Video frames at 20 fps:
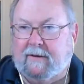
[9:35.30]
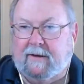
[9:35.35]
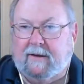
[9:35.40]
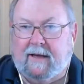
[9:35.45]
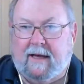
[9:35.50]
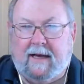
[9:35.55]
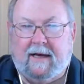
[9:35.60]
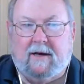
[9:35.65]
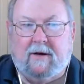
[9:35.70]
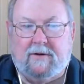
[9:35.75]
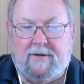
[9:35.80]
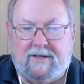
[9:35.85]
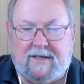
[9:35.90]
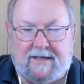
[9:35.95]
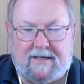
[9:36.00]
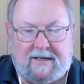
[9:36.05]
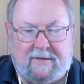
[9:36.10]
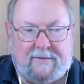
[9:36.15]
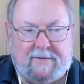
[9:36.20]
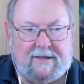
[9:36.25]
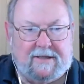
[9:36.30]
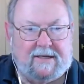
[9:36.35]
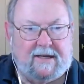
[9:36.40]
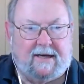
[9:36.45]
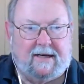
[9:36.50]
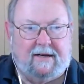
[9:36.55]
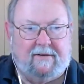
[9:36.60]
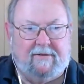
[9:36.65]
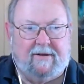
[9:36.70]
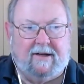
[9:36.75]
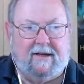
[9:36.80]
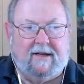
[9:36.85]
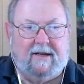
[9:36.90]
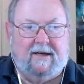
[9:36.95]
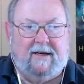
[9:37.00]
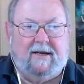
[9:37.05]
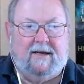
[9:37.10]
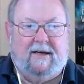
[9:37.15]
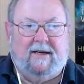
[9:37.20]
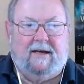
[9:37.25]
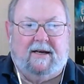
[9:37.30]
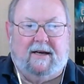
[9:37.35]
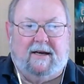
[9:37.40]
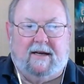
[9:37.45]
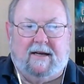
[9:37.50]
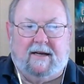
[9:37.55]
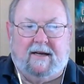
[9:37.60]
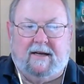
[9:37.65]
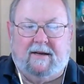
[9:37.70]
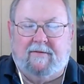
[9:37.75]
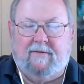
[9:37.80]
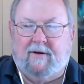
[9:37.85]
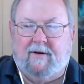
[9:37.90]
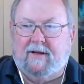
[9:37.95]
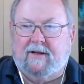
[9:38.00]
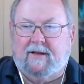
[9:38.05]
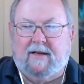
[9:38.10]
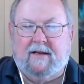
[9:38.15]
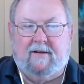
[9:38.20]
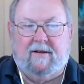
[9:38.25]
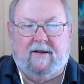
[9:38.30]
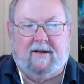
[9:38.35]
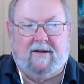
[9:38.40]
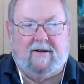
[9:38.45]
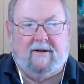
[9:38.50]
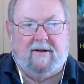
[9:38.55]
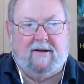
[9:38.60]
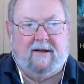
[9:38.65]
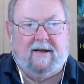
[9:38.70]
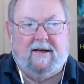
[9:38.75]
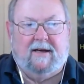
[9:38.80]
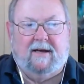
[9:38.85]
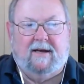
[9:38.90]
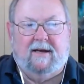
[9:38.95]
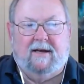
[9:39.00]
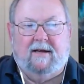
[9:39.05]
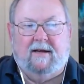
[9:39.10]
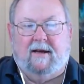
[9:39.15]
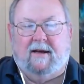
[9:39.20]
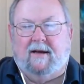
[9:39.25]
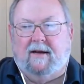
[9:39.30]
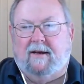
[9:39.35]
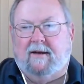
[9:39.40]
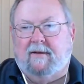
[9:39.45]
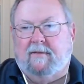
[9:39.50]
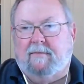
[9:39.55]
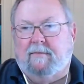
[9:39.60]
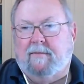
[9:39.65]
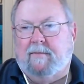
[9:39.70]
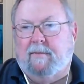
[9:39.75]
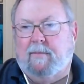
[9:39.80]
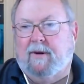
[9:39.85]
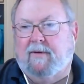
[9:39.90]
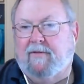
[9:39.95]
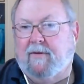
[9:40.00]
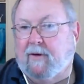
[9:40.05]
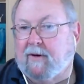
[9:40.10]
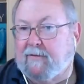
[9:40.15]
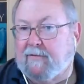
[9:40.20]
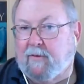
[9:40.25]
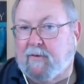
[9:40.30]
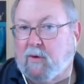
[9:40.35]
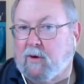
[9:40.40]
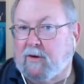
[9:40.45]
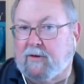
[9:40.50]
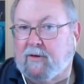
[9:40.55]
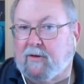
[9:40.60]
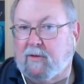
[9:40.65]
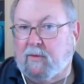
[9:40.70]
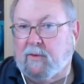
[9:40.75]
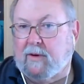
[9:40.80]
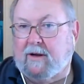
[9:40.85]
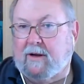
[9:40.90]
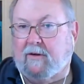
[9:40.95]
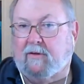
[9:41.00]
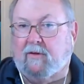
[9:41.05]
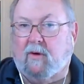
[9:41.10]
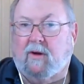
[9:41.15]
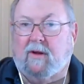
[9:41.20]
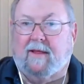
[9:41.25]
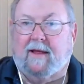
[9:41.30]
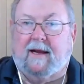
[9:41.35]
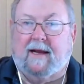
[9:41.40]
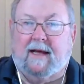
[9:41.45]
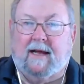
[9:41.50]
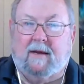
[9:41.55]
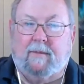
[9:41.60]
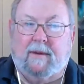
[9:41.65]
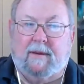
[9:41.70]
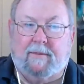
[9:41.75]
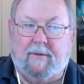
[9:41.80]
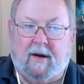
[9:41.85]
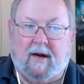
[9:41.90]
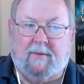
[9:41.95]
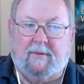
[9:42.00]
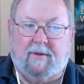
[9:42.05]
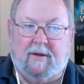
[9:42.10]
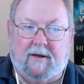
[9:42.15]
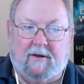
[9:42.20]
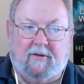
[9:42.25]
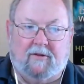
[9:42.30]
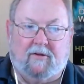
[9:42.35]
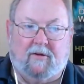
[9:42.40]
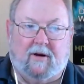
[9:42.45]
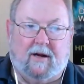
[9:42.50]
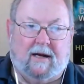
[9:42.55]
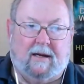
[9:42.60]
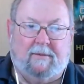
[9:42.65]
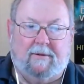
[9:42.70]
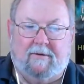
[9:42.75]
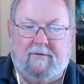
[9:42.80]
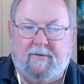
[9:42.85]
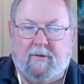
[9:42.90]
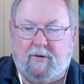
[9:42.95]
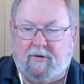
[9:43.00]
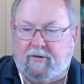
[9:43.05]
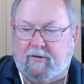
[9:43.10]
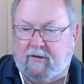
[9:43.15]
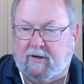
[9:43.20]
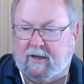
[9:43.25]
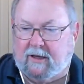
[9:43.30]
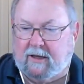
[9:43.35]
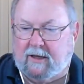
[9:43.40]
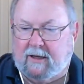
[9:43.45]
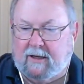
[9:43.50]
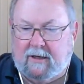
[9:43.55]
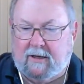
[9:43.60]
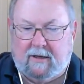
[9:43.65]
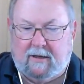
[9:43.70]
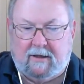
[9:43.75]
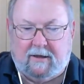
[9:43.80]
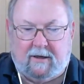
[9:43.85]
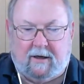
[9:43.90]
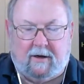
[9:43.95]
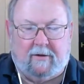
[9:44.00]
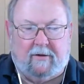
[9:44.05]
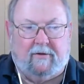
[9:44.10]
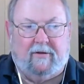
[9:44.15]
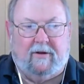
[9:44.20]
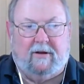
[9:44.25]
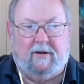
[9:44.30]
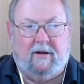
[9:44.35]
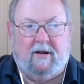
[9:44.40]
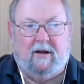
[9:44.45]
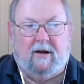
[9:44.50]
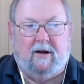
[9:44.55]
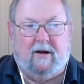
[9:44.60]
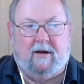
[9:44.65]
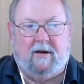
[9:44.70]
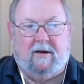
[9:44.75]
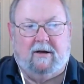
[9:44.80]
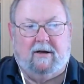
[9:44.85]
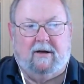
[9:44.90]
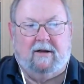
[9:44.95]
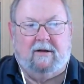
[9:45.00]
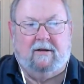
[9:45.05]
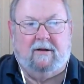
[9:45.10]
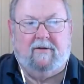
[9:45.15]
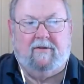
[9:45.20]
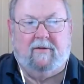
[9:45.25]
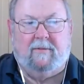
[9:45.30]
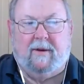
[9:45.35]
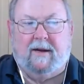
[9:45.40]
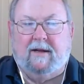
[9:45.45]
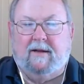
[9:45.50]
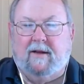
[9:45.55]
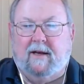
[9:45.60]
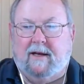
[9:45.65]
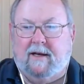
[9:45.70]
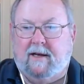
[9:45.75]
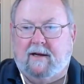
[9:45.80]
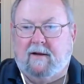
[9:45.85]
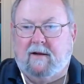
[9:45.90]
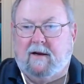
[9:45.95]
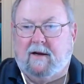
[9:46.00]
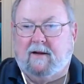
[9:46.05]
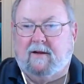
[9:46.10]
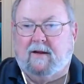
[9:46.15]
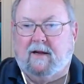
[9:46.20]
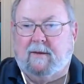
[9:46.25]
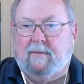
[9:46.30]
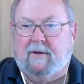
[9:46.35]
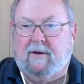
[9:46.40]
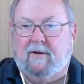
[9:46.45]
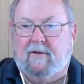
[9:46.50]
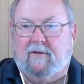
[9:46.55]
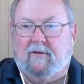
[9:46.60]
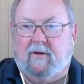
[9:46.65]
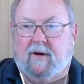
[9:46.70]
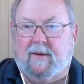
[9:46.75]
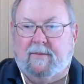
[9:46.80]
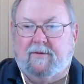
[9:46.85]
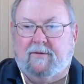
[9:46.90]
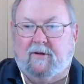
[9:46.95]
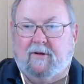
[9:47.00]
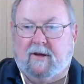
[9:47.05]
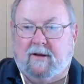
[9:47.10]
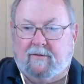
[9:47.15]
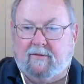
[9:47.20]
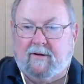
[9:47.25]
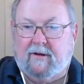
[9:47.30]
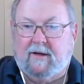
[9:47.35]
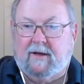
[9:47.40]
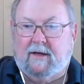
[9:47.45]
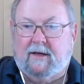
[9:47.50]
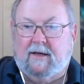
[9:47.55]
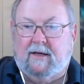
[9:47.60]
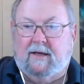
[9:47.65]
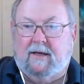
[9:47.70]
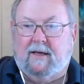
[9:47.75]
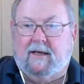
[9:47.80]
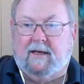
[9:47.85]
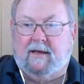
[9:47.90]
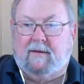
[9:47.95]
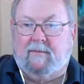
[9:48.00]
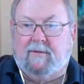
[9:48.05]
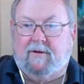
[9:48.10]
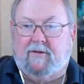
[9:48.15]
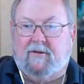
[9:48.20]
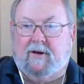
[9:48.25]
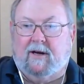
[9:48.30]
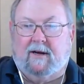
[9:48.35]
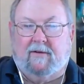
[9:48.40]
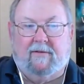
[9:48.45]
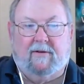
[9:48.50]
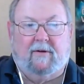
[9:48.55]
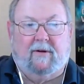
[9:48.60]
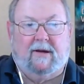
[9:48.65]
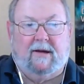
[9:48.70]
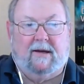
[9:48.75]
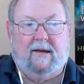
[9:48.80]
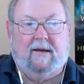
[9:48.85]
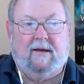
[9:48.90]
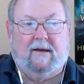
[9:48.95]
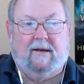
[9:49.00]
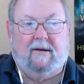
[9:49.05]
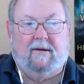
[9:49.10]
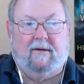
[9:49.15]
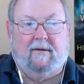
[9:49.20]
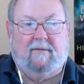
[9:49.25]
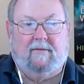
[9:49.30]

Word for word: ecosystem inside of it uh, and very detailed, uh, but very foreign to the reader. So all that had to be properly described. And fortunately, Arthur C. Clarke uh, doesn't mind taking a lot of time to describe stuff. Yeah, hmm. but you got a very uh,